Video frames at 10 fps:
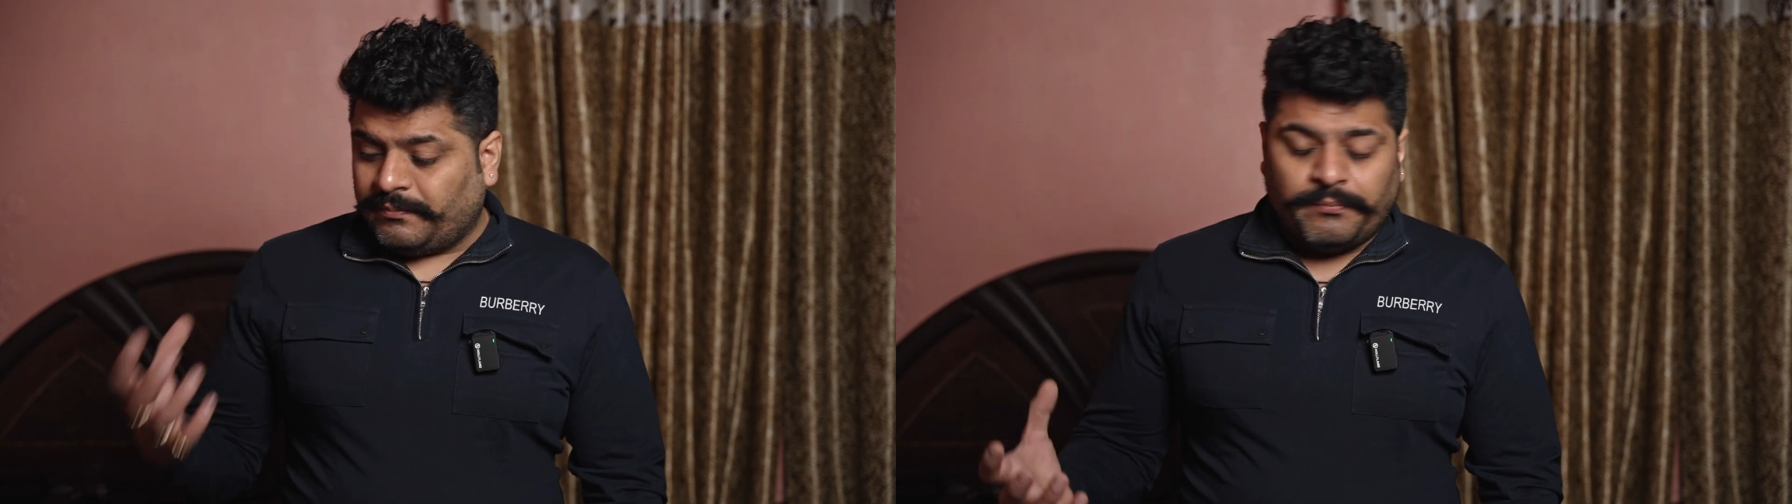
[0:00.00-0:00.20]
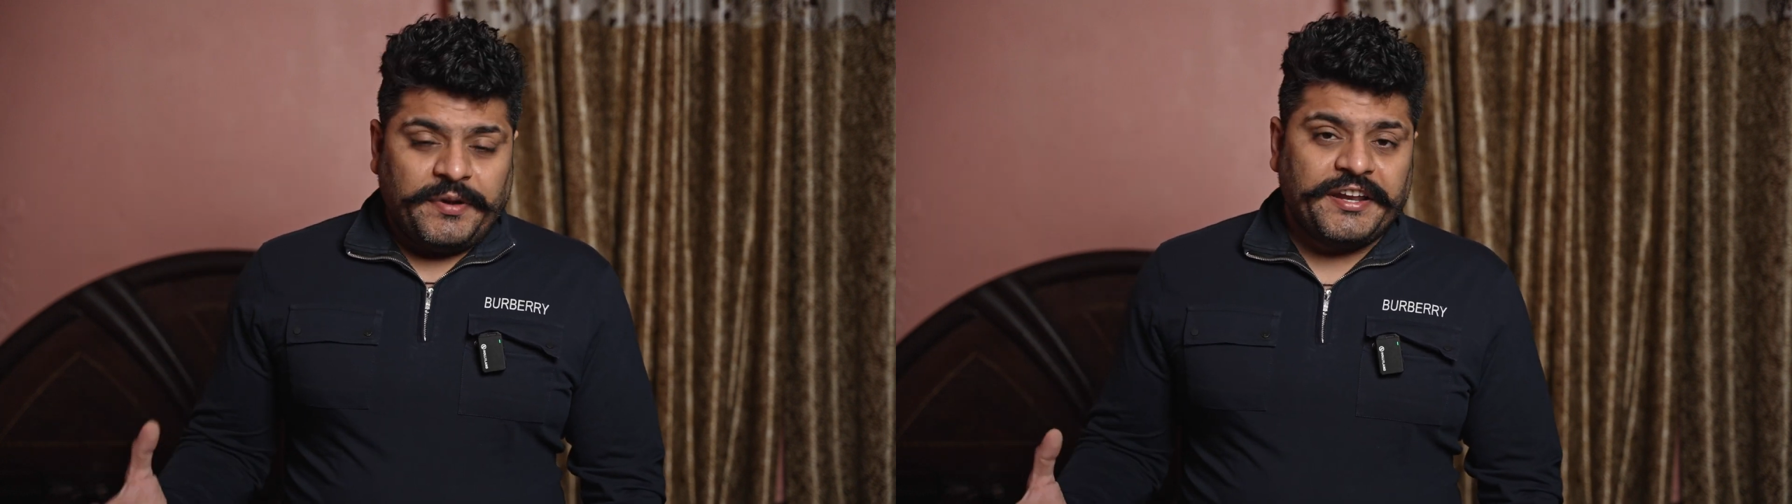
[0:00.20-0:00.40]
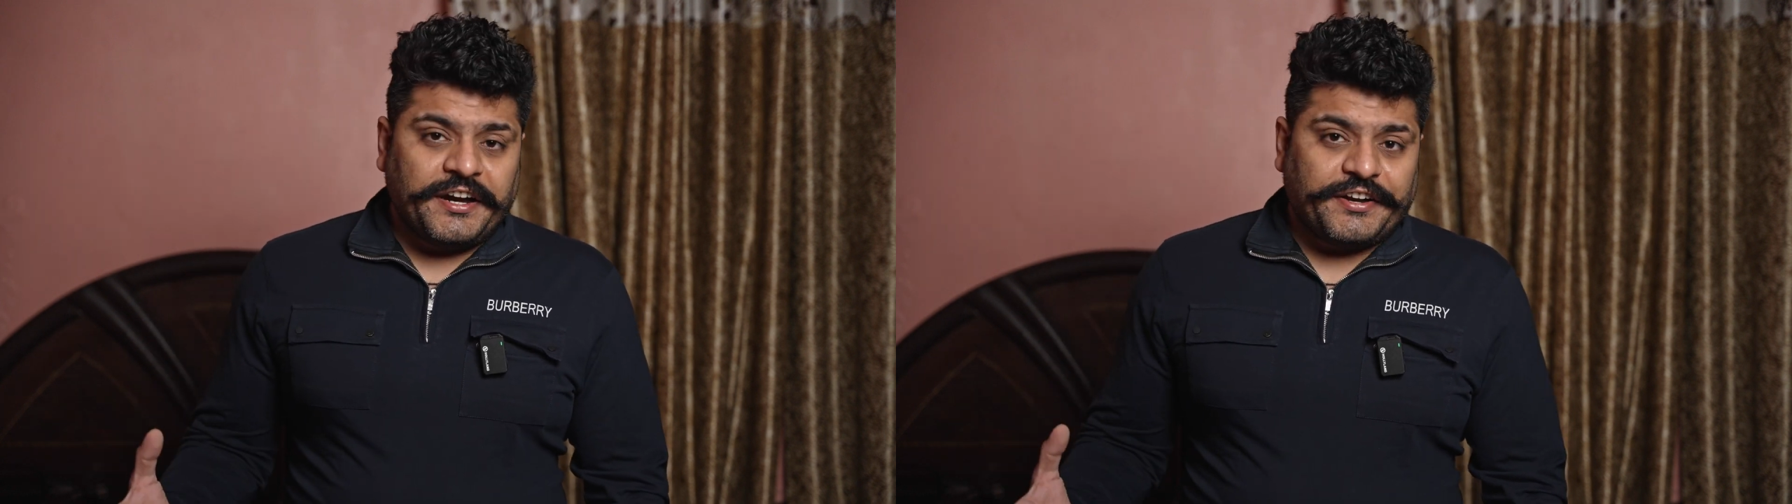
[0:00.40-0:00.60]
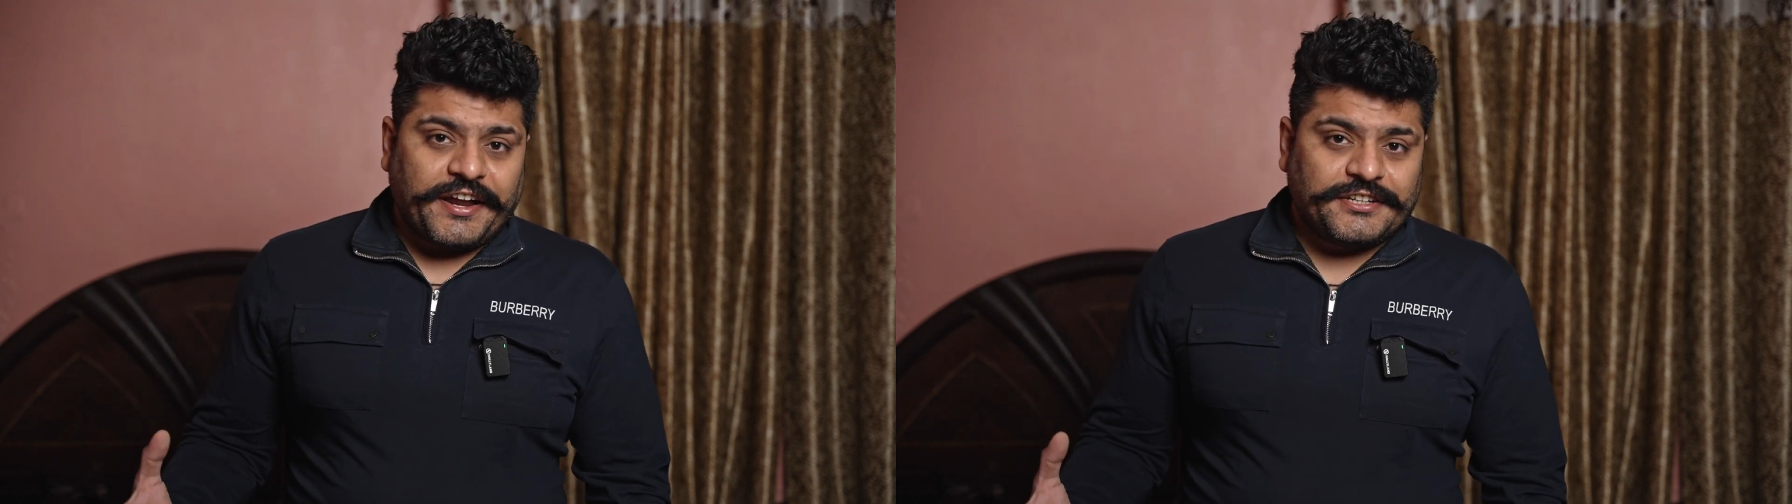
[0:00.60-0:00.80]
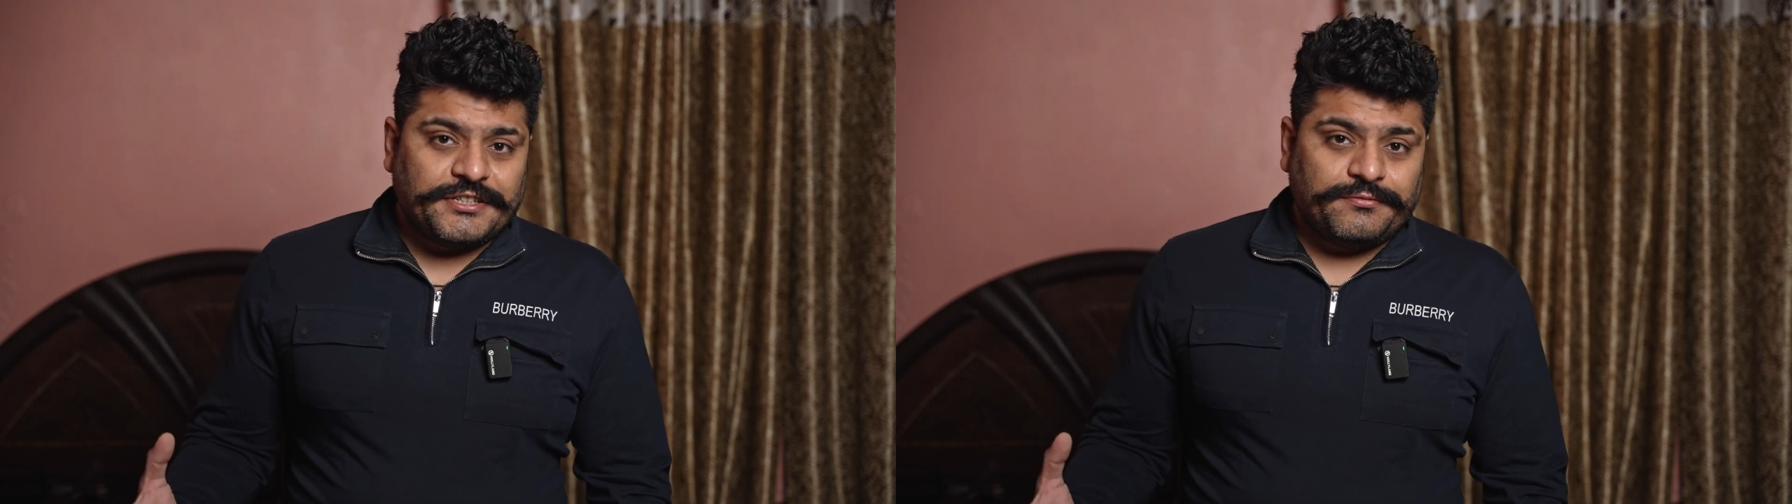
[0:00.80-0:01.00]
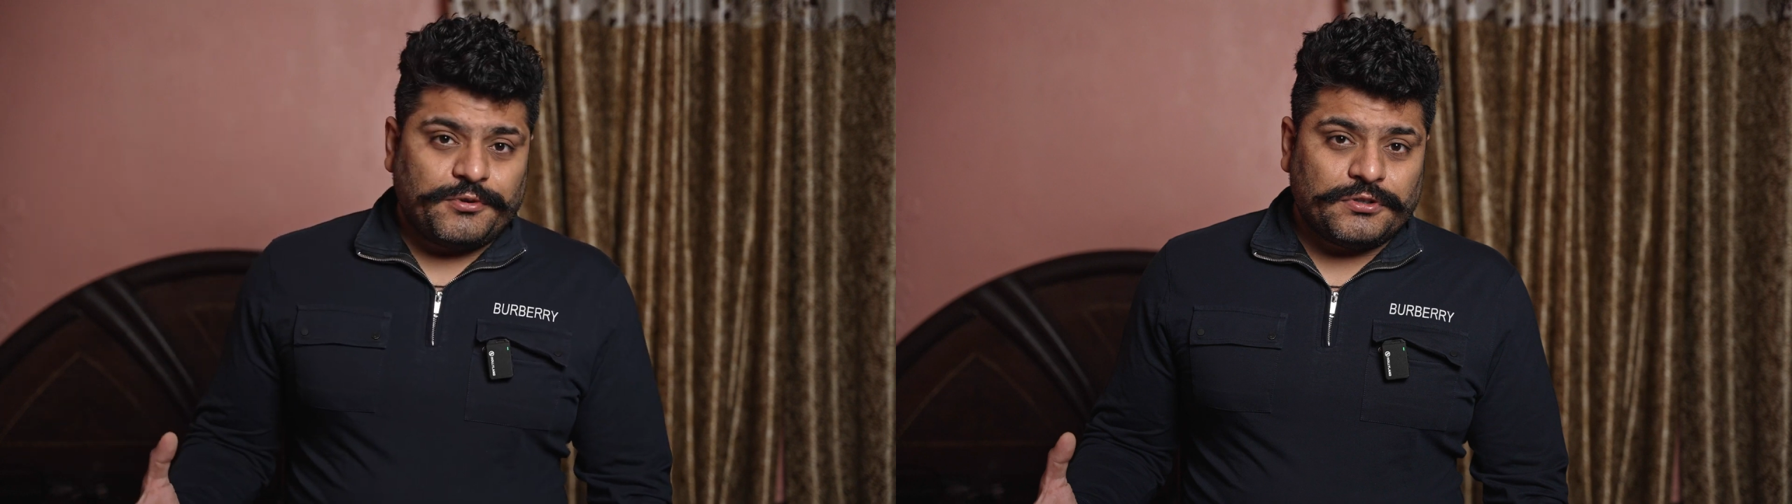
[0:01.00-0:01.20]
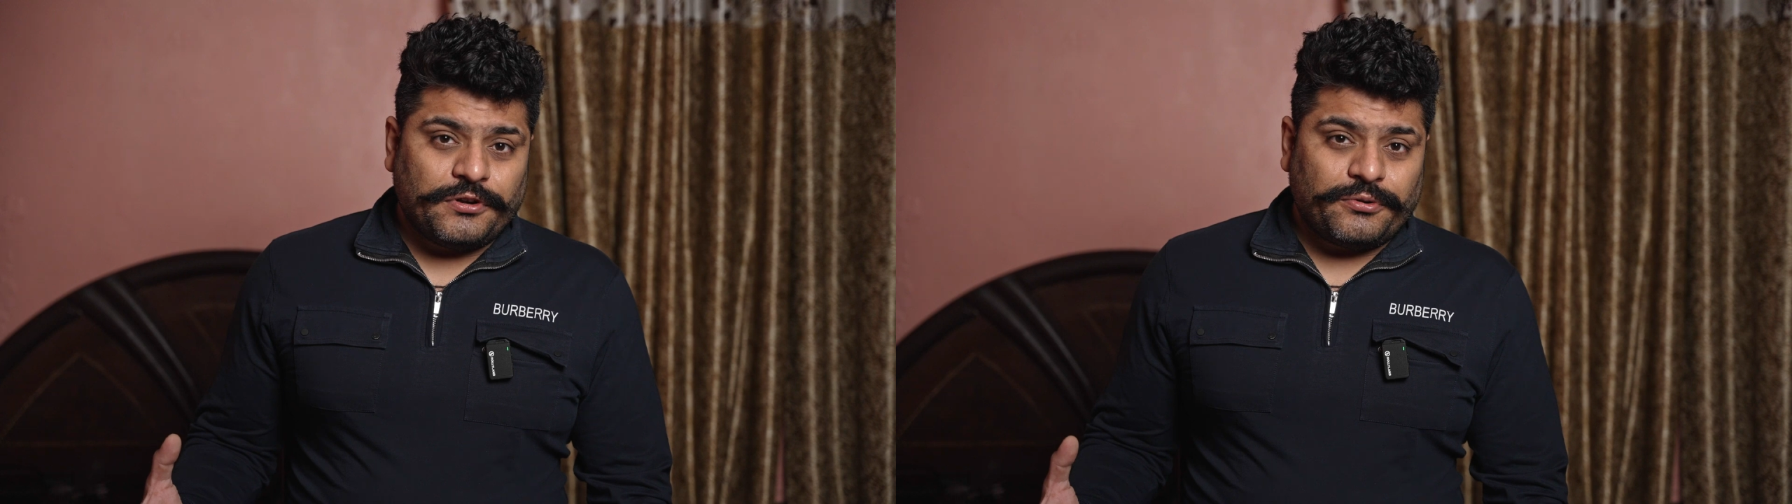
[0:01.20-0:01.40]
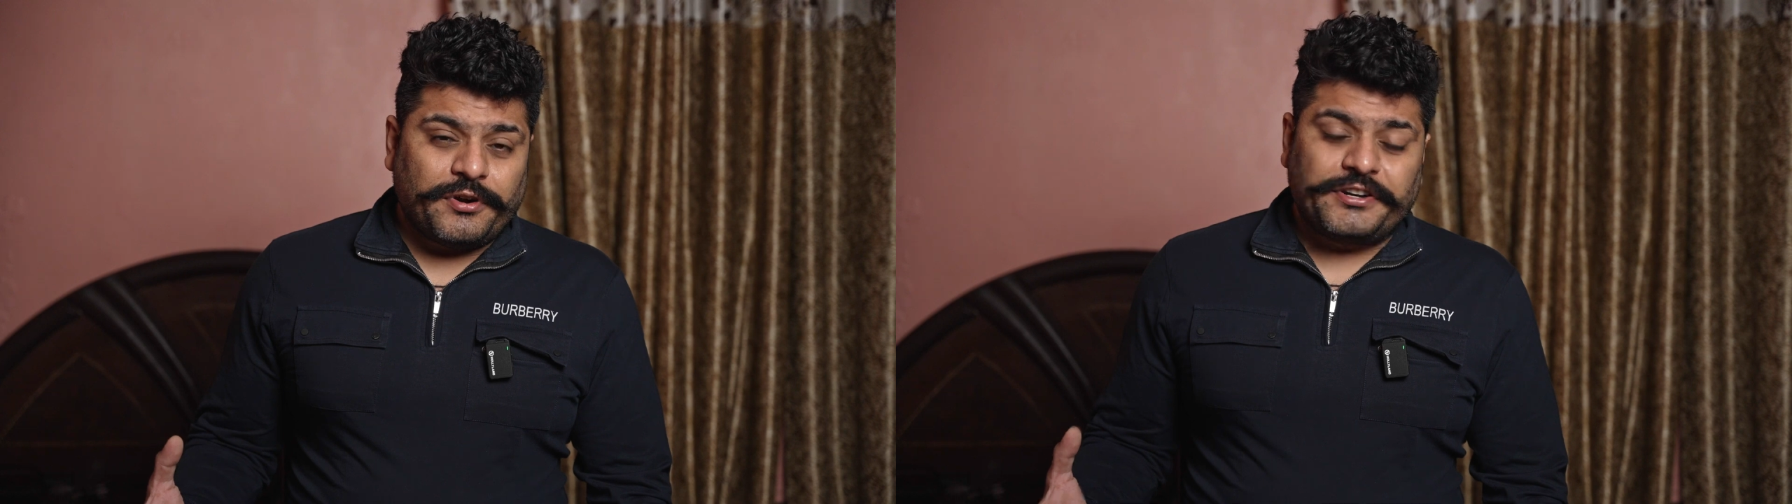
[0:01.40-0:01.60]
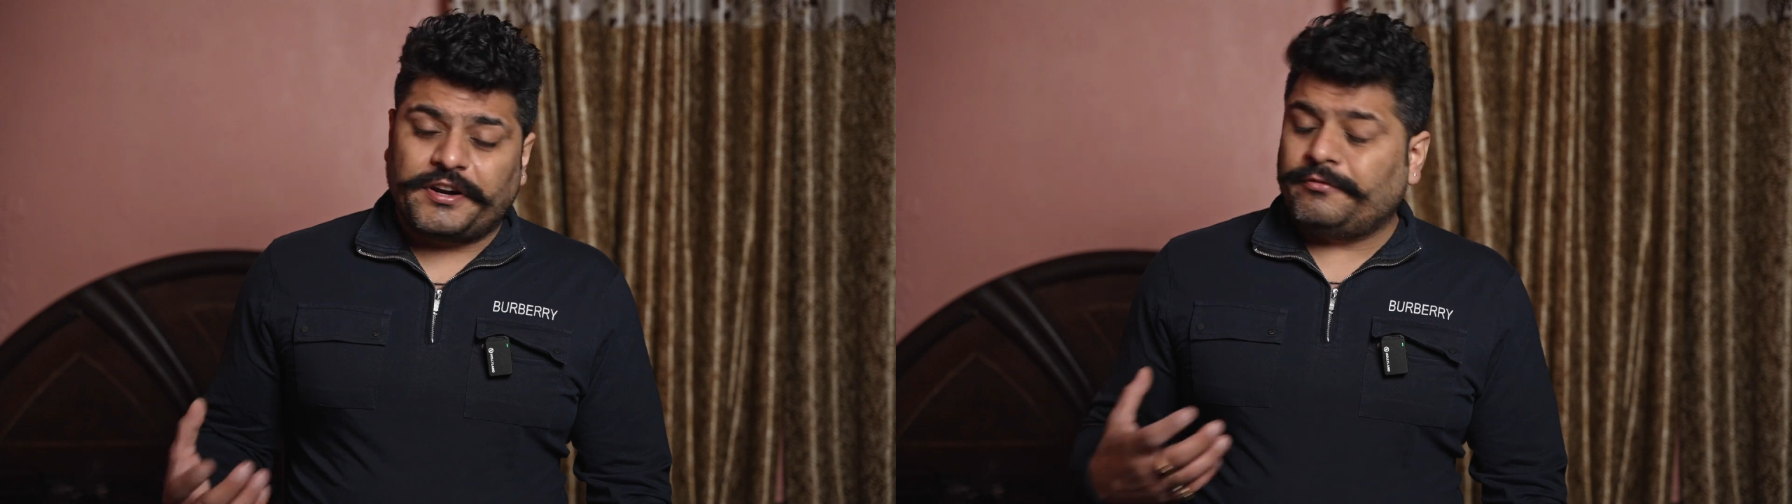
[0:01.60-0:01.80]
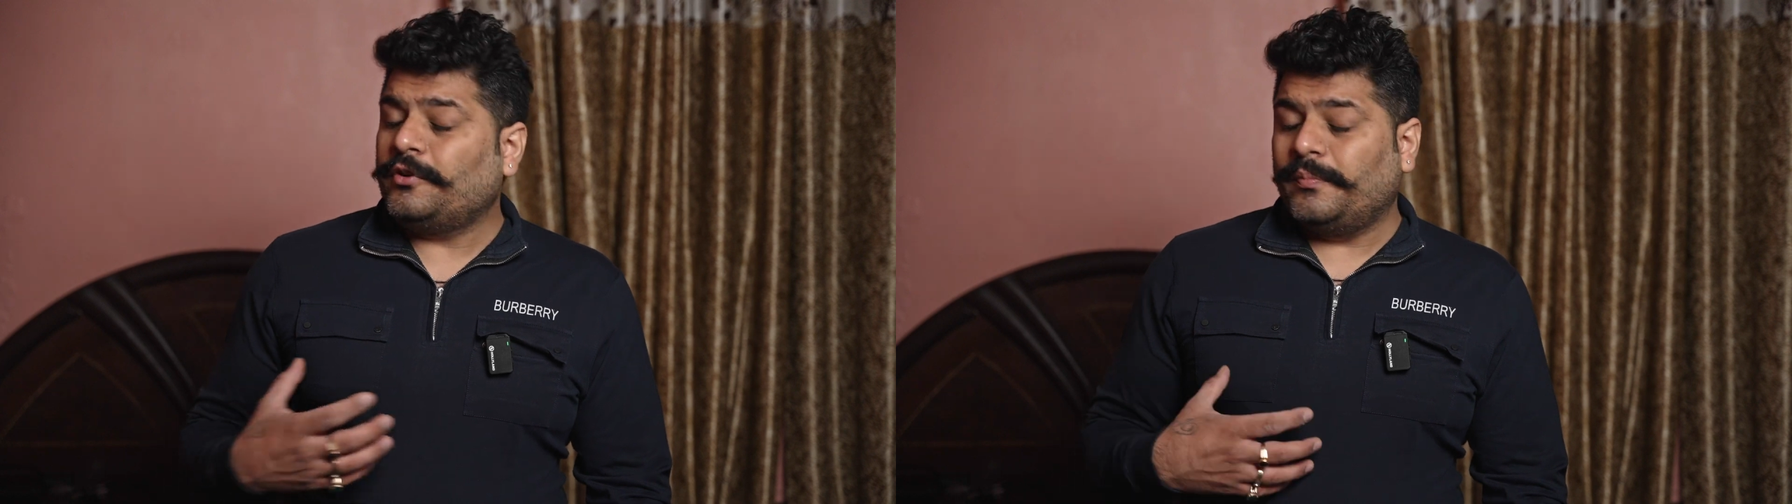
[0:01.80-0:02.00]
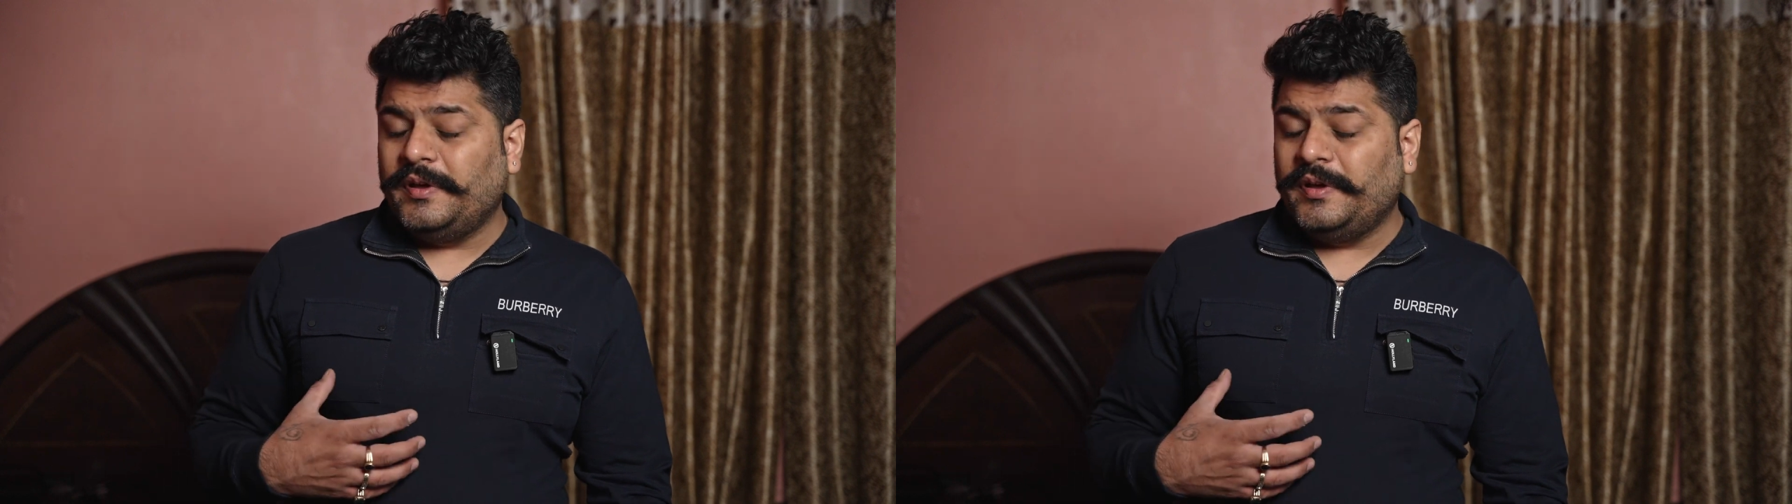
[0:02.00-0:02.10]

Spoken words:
main attraction for the Aurora Ultra for